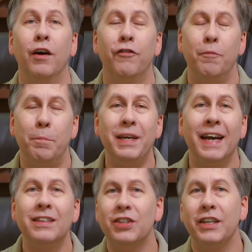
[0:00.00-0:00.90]
of
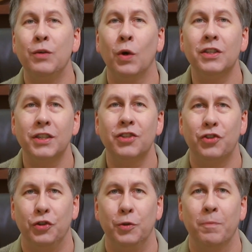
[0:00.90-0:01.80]
BNT
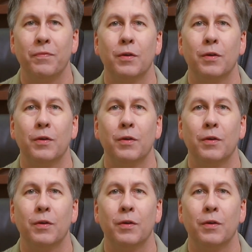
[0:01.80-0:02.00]
162